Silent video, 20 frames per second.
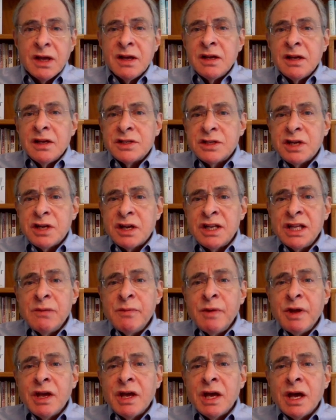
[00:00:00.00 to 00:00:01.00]
suddenly
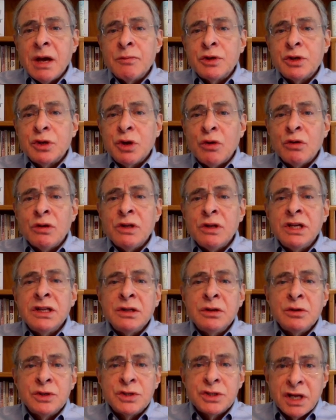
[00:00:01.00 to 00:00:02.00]
become totally
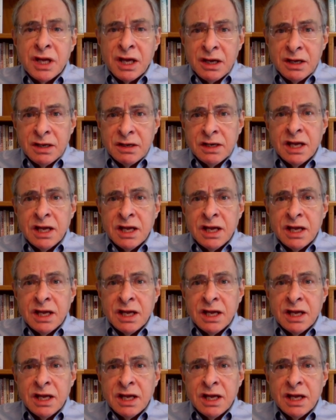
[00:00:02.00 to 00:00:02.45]
lucid again